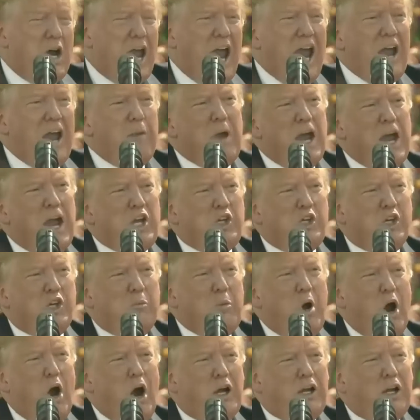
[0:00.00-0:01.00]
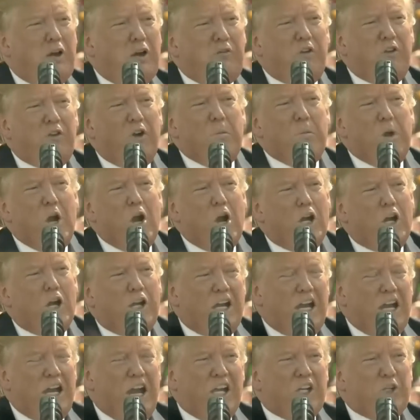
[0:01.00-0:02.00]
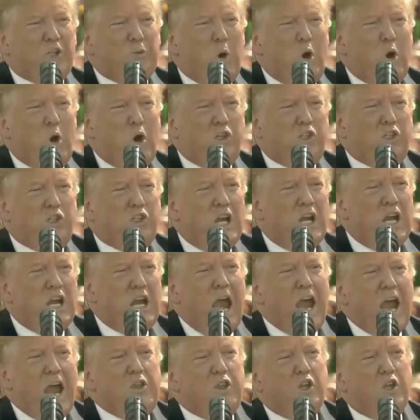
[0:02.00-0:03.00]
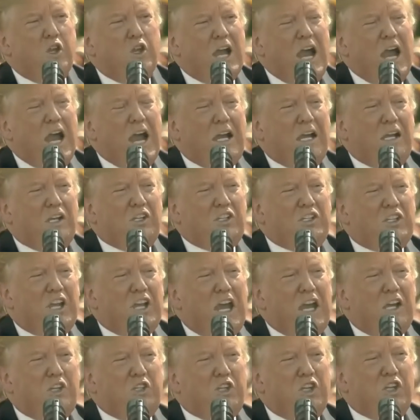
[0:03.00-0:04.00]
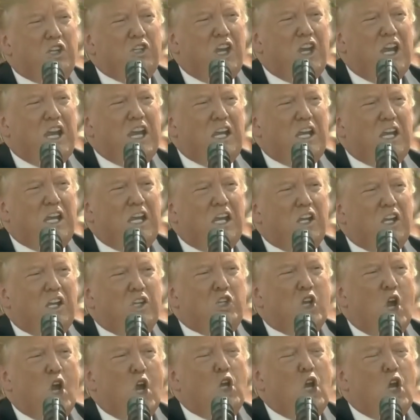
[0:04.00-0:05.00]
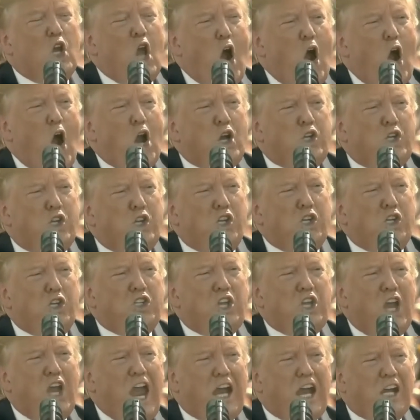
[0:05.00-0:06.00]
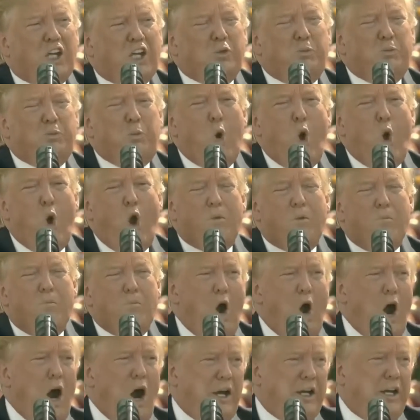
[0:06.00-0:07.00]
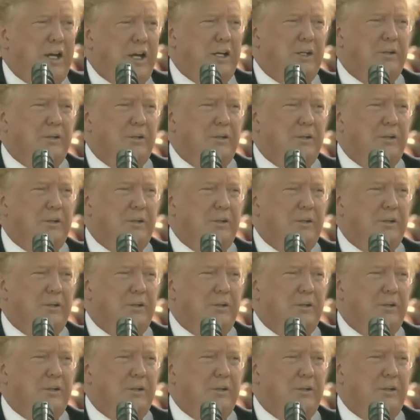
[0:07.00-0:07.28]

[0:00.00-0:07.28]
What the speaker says: a major market for American exports, and the United States is India's largest export market.